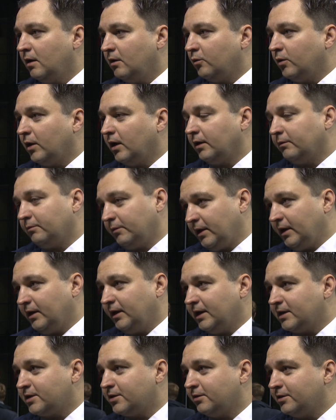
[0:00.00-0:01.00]
Well, in
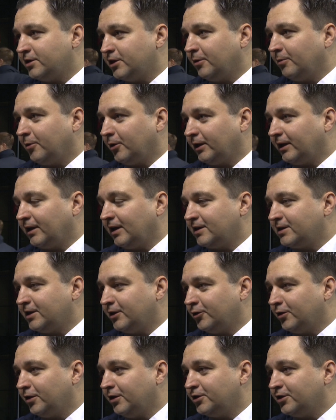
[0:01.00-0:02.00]
this geopolitical
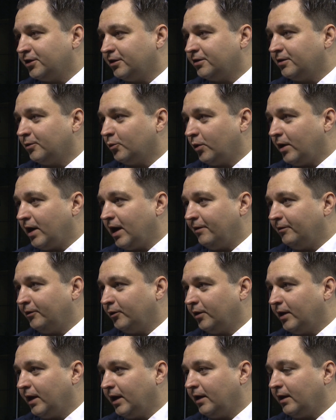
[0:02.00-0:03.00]
situation we have
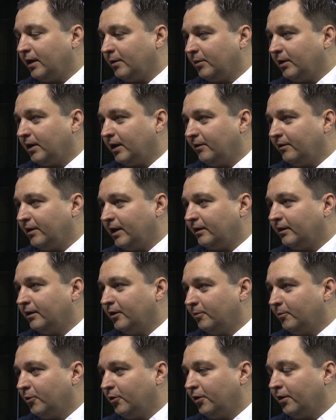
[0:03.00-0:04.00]
today, I believe that
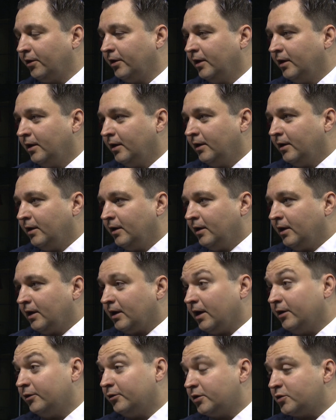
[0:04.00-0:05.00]
the more
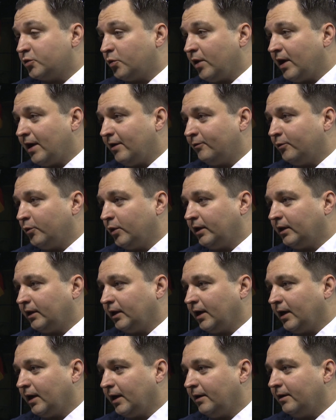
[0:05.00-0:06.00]
countries we have with
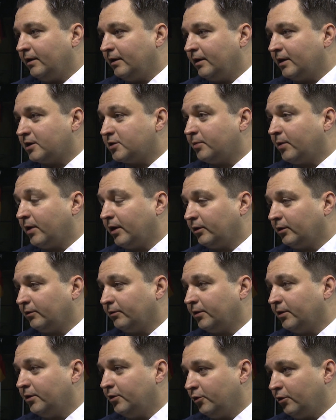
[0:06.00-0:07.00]
uh, as part
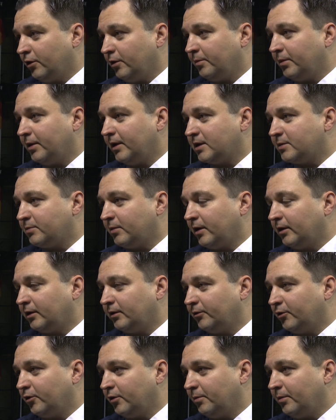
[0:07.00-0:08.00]
of Europe, as part
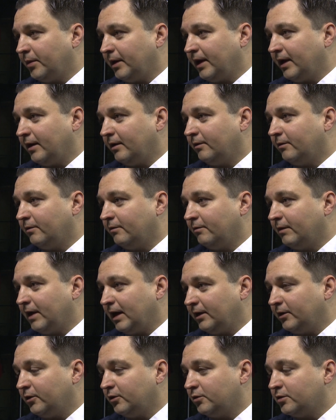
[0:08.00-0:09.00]
of European
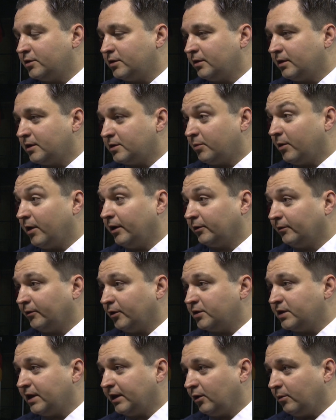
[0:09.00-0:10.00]
values, as part of
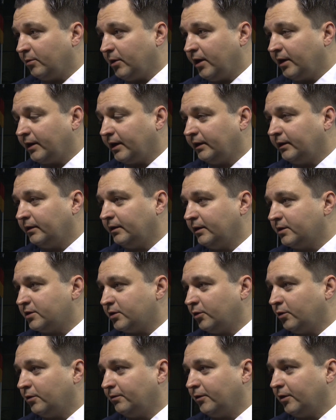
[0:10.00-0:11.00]
the single market, it's
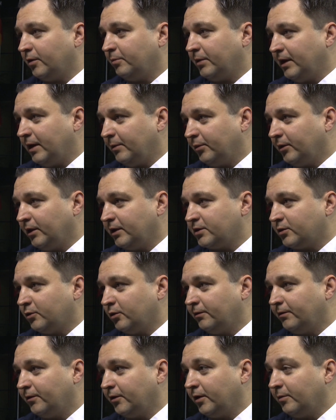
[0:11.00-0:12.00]
good for the people, it's
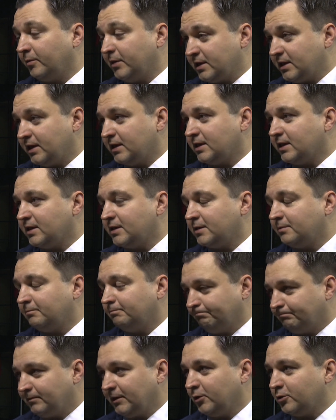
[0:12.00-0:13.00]
good for the businesses,
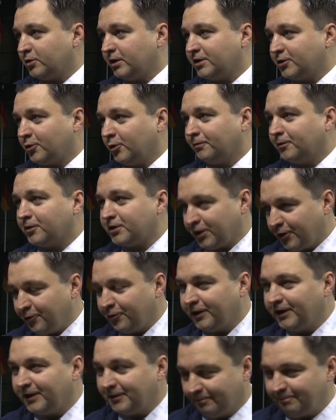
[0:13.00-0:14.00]
good, it's good for
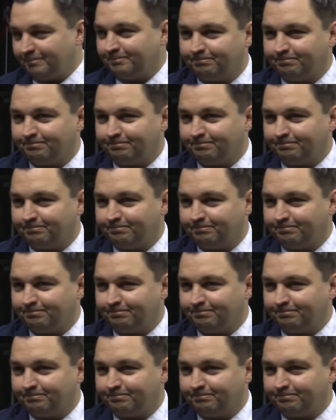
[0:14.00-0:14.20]
security.